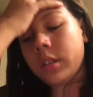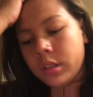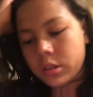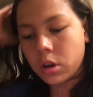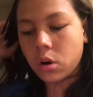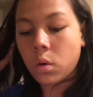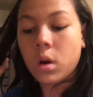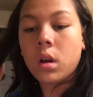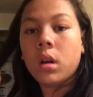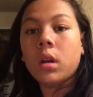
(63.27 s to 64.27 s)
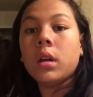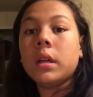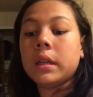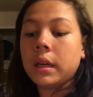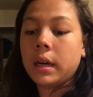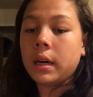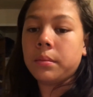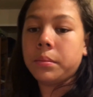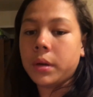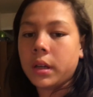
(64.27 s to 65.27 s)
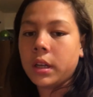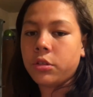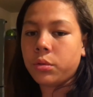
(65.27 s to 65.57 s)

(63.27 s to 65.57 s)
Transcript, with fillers: So, yeah, but it's